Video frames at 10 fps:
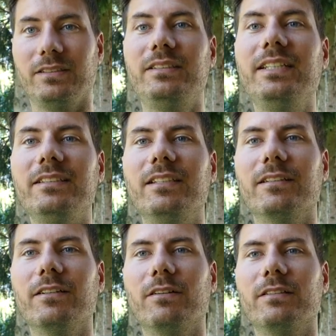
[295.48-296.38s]
did
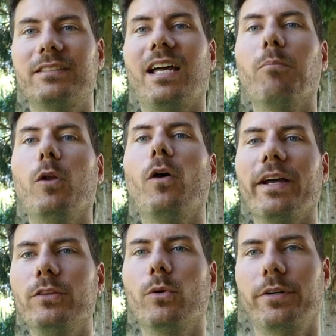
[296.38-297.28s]
some law
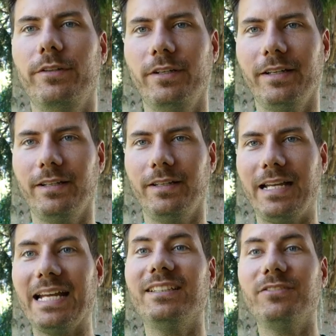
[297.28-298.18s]
and order,
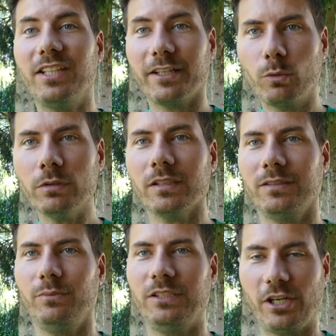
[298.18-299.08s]
And if they couldn't,
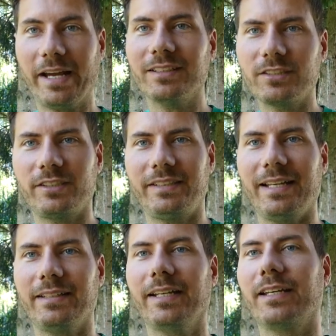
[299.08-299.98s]
which I
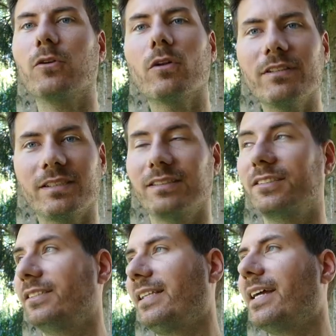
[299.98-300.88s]
understand, I can always
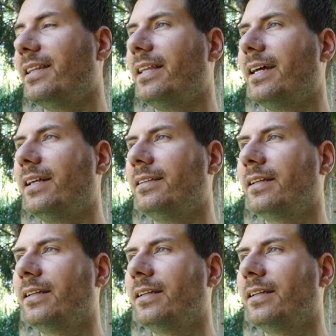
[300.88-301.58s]
understand that